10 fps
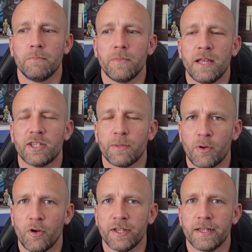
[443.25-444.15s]
It's
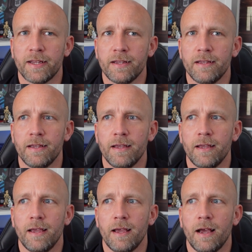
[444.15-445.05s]
surprising
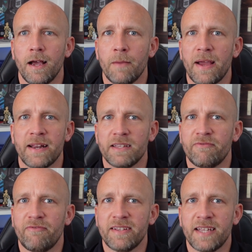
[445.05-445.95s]
and it's
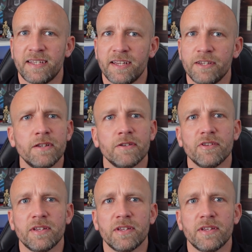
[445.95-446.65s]
fantastic news.